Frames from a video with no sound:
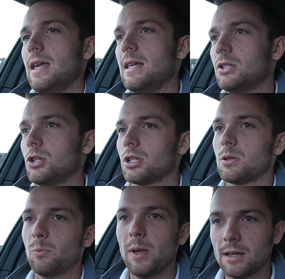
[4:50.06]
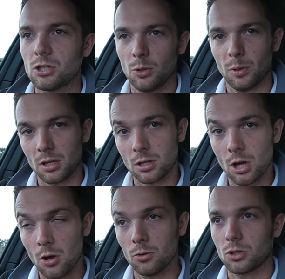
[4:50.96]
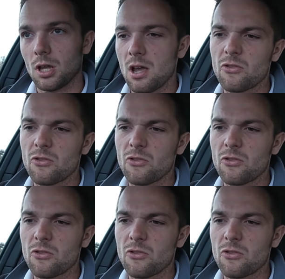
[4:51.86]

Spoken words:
It just picks up and goes.